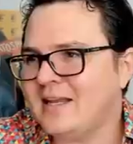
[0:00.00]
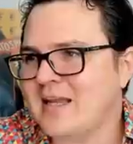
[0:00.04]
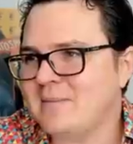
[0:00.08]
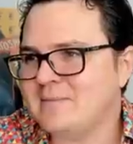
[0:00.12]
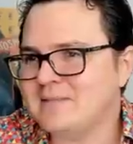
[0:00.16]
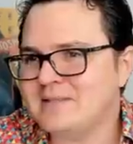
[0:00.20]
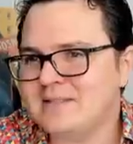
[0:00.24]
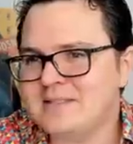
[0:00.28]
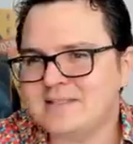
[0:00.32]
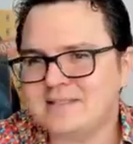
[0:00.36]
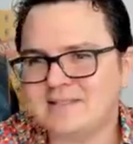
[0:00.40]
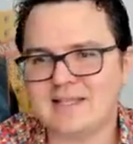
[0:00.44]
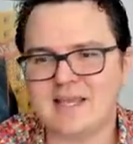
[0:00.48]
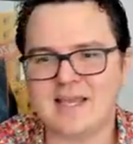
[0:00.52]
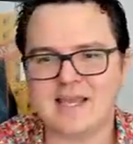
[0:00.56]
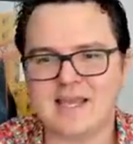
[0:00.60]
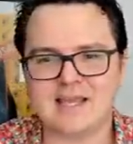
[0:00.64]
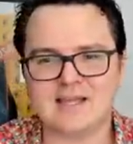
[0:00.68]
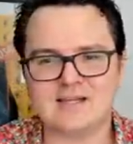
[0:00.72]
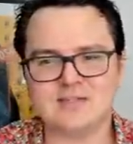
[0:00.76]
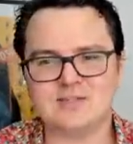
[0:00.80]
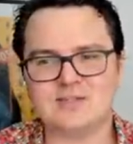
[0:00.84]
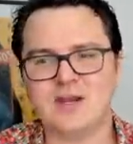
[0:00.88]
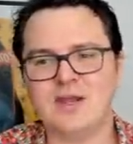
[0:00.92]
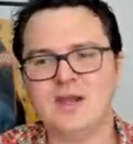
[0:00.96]
up to the
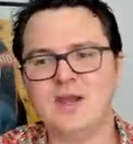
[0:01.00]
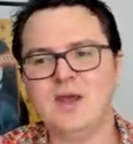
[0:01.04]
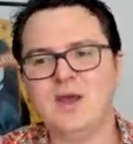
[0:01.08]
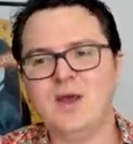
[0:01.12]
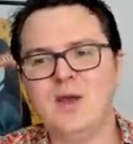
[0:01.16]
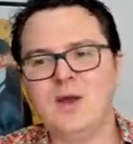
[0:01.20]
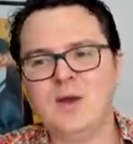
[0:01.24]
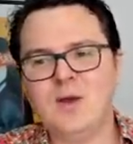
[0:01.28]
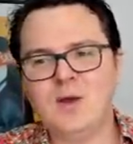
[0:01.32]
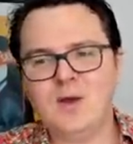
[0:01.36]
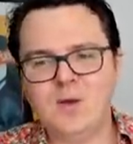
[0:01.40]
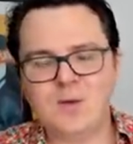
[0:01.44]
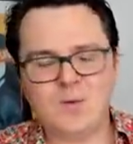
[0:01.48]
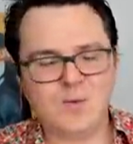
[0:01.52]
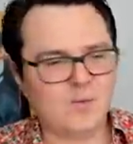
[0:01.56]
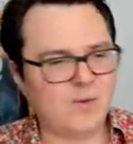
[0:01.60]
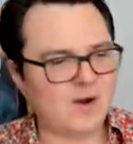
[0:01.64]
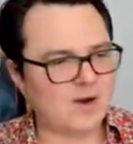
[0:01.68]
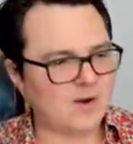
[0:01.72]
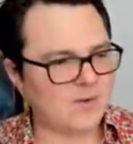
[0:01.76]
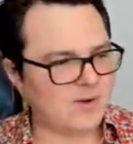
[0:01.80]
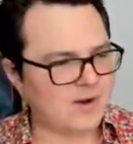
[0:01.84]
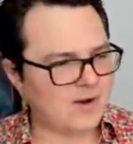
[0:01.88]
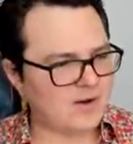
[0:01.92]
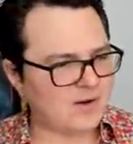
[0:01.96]
stage
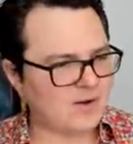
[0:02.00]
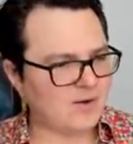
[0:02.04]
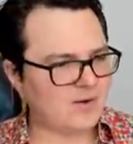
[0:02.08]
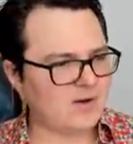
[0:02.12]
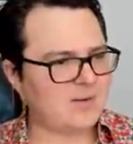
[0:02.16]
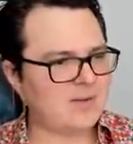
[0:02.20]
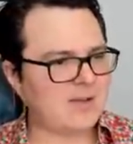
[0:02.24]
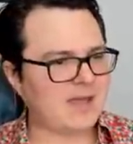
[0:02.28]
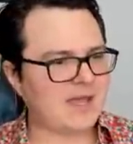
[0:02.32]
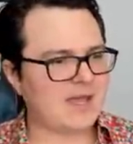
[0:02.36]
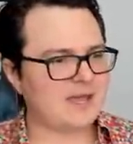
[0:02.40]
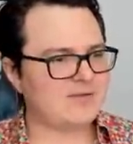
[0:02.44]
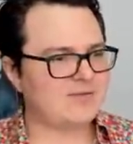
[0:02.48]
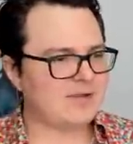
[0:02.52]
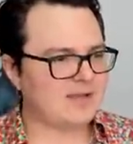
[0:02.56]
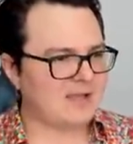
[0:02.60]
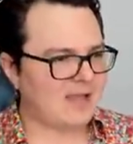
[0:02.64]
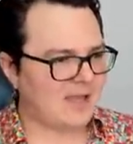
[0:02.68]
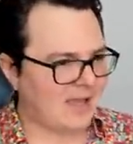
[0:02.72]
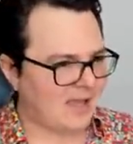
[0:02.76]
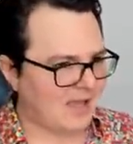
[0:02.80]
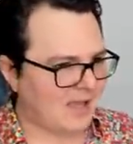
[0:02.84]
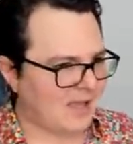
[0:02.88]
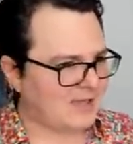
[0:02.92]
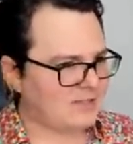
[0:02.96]
where we are going to be having
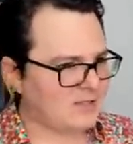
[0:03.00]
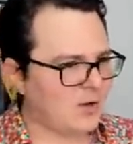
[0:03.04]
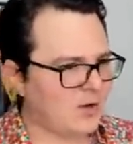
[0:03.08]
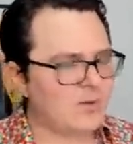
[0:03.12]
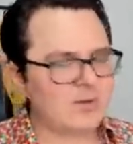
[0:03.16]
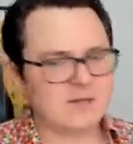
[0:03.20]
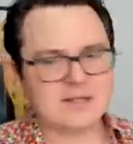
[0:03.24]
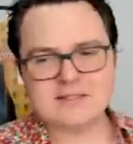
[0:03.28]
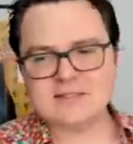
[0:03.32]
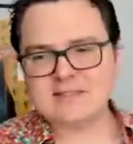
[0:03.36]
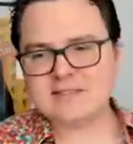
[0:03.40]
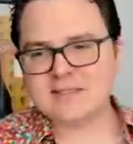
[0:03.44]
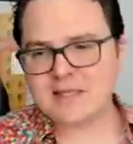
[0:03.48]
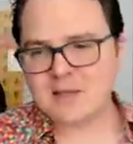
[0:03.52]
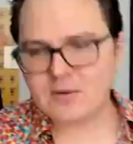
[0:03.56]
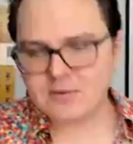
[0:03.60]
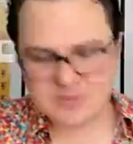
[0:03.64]
a token sale,